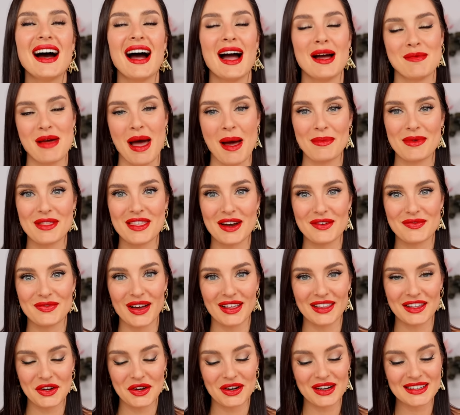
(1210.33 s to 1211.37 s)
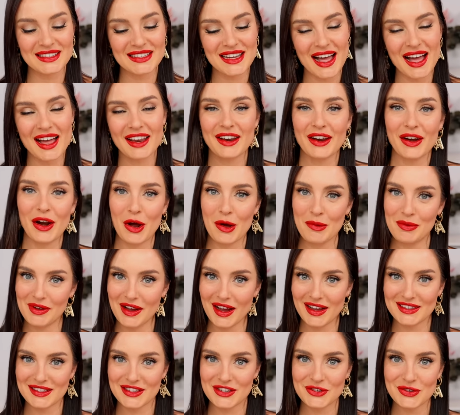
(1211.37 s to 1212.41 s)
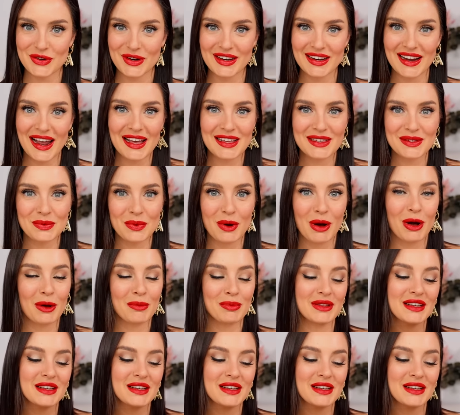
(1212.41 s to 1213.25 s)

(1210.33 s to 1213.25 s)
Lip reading: I'm happy that I finally got it done, and I hope you guys enjoyed it as well.